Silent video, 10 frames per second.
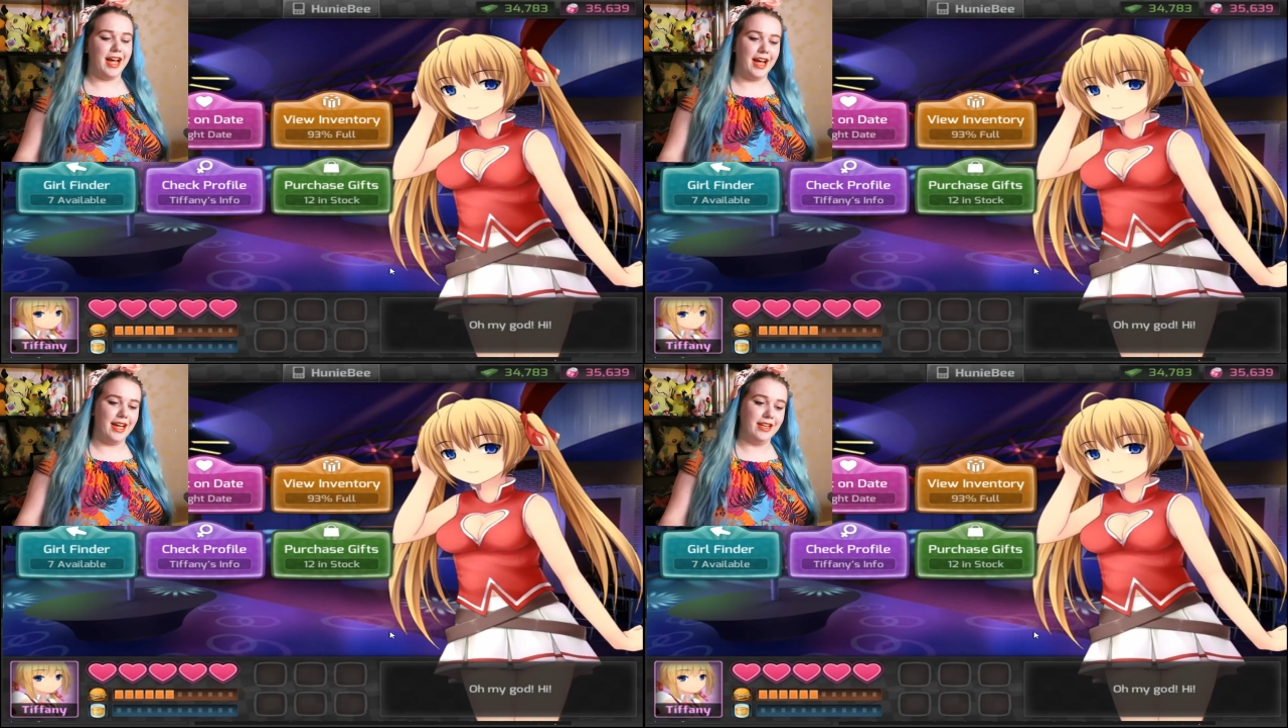
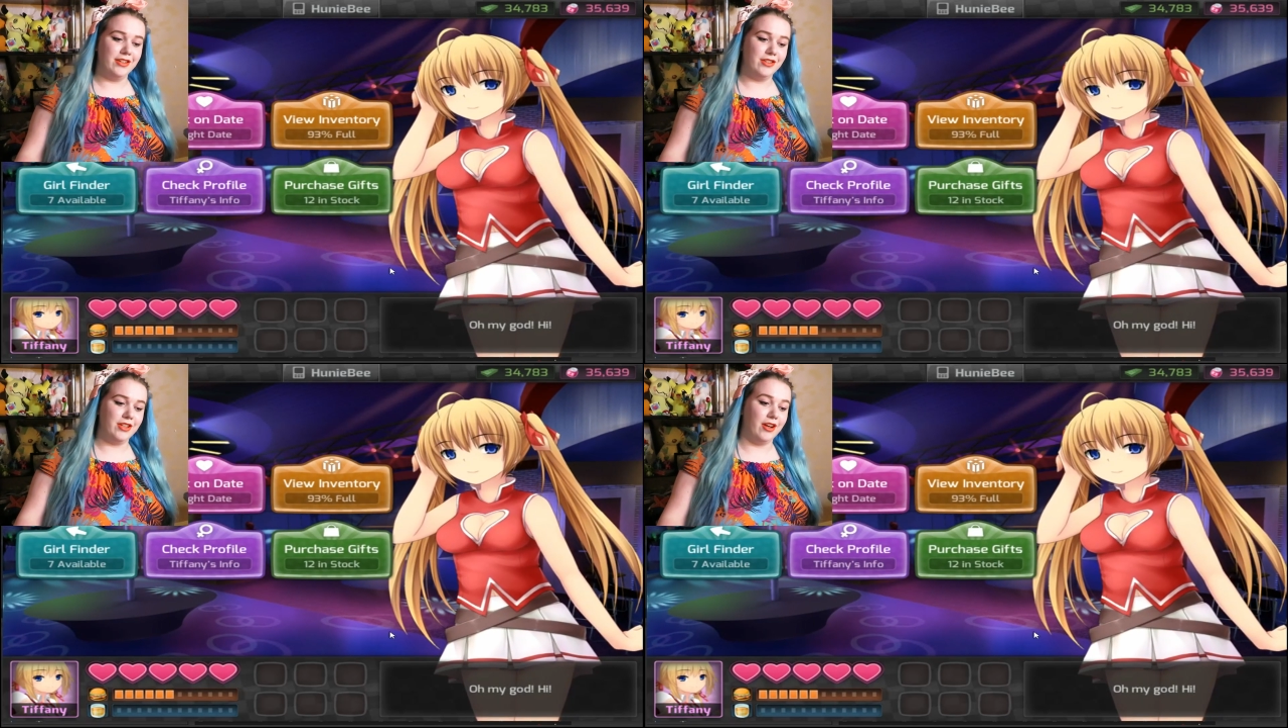
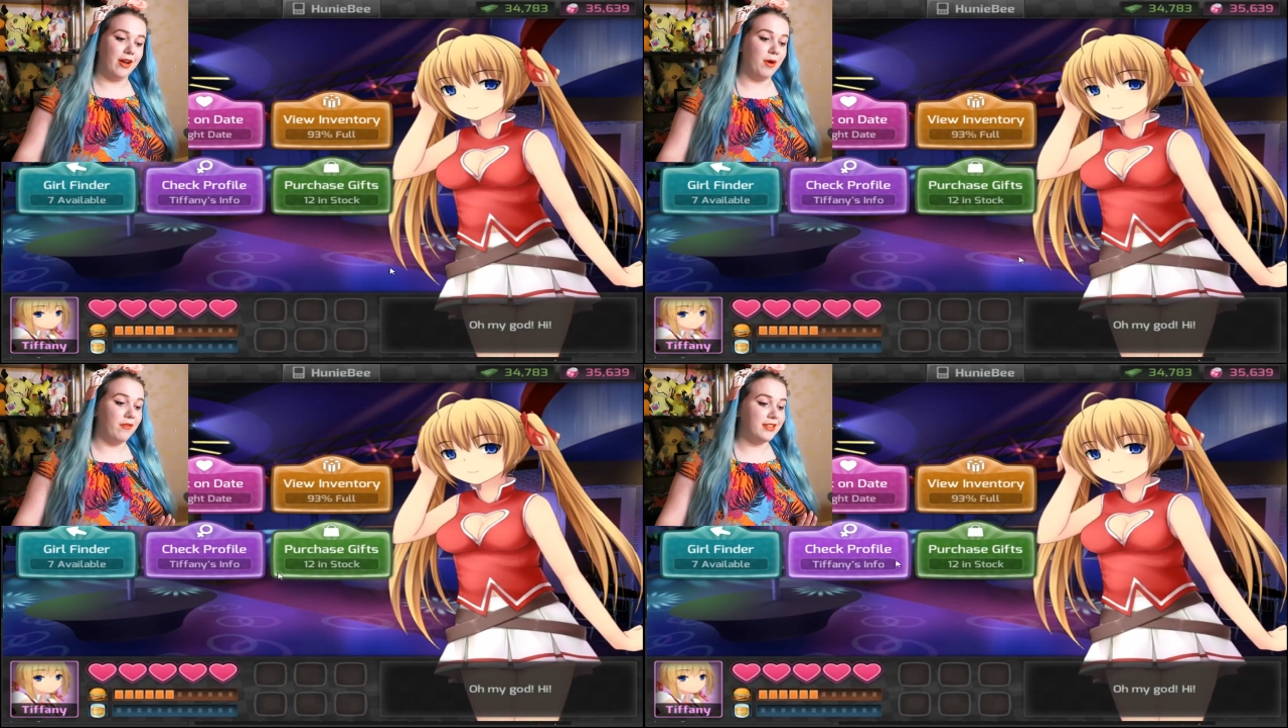and
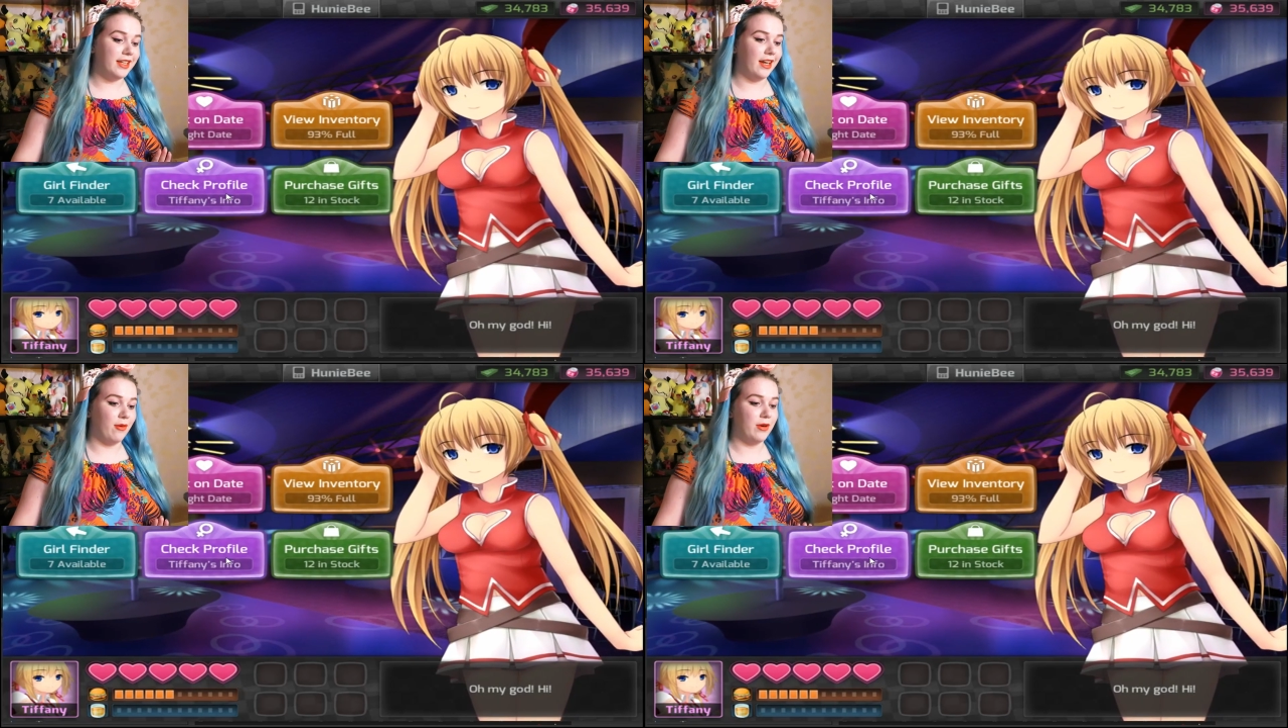
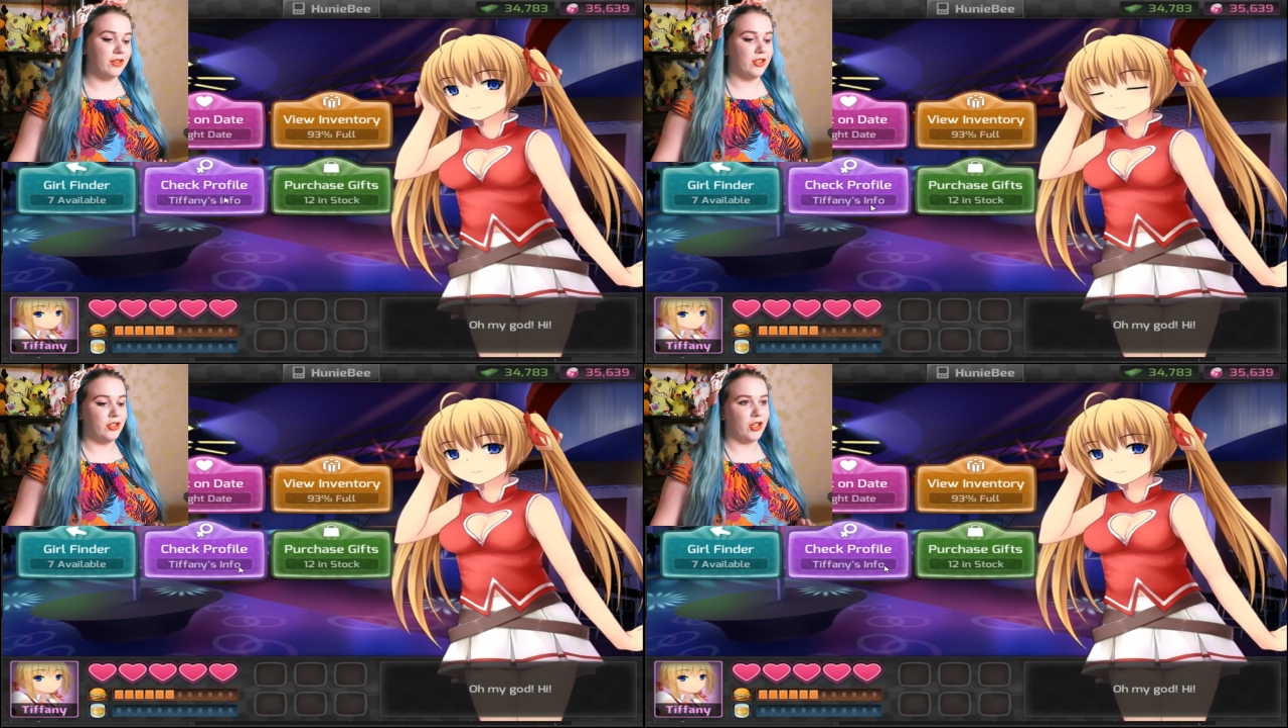obviously I
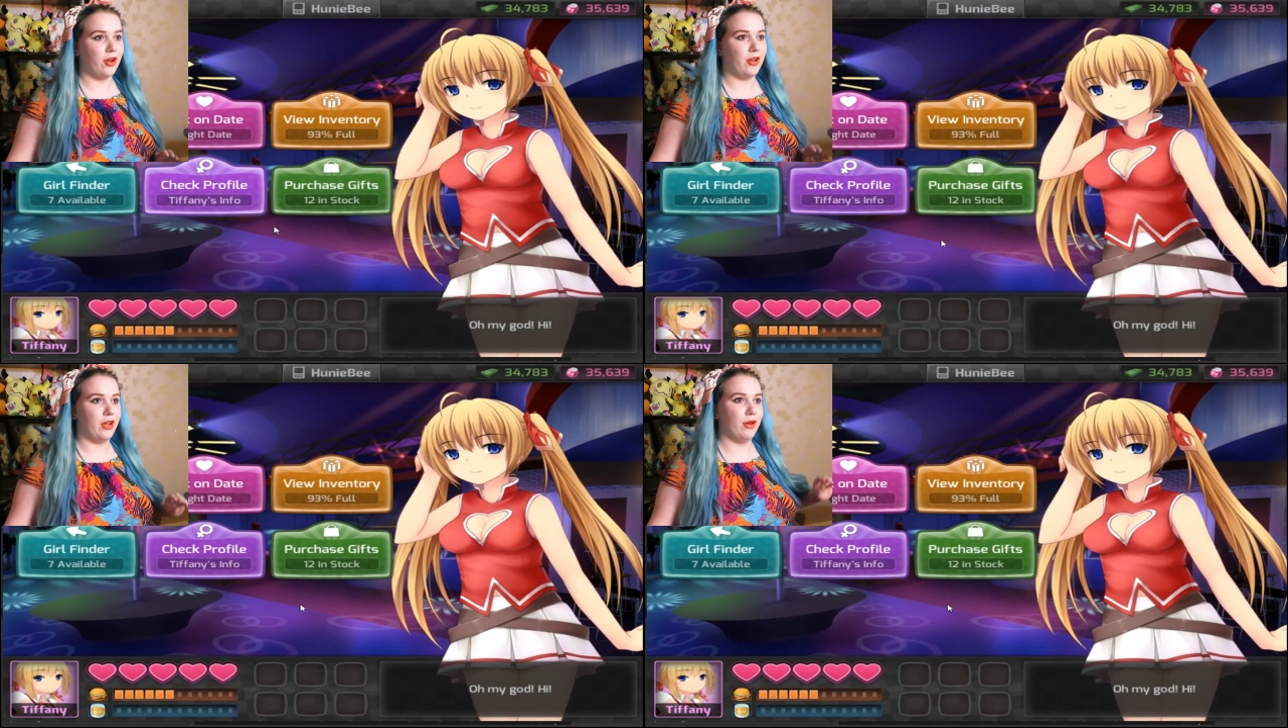want to show
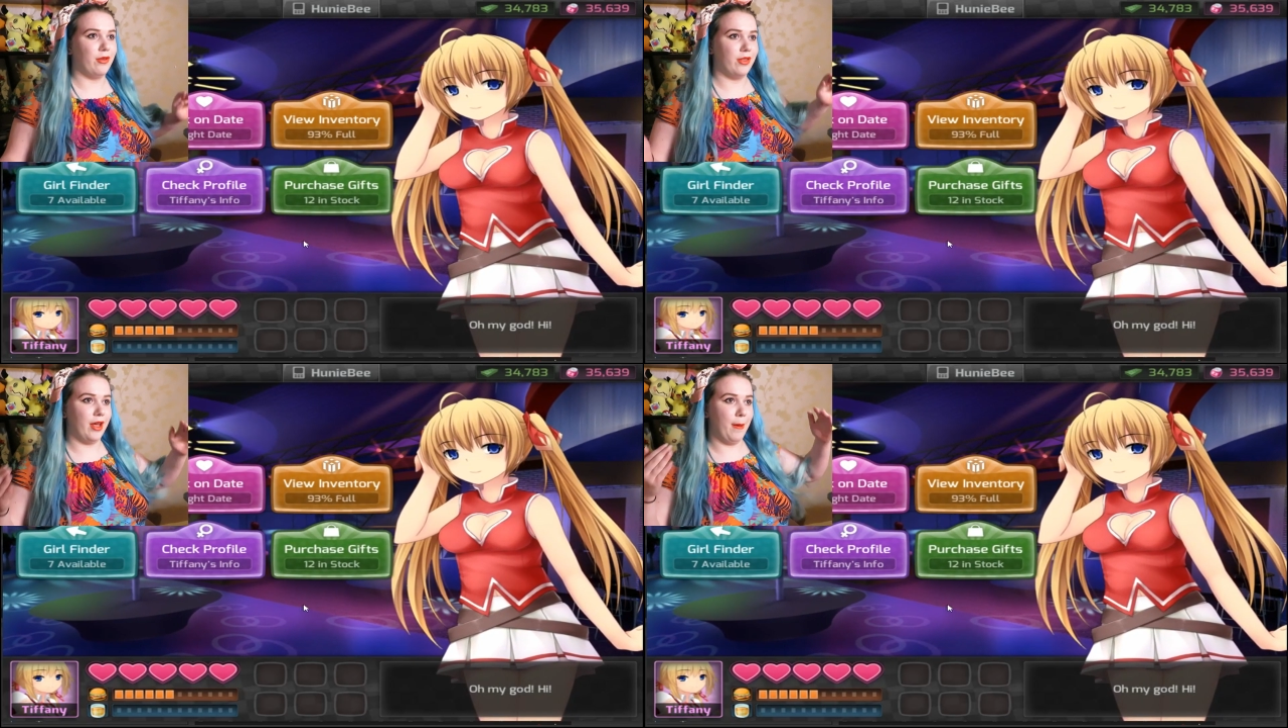
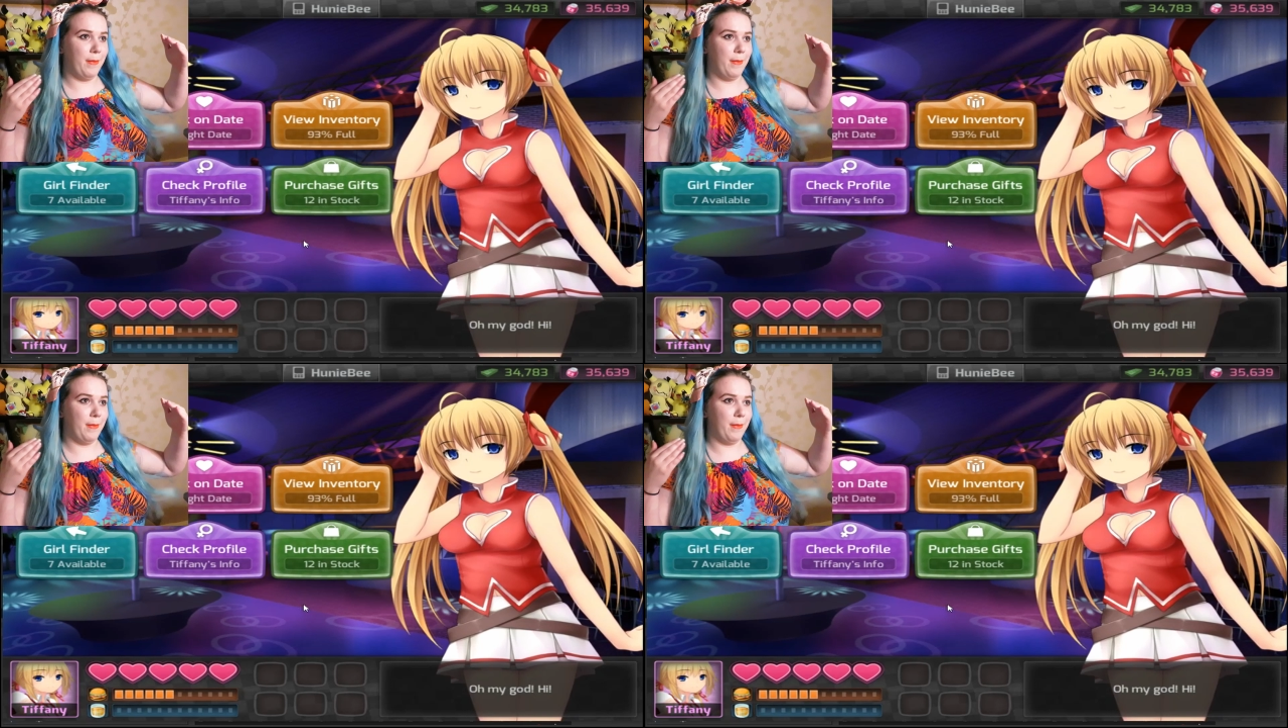you the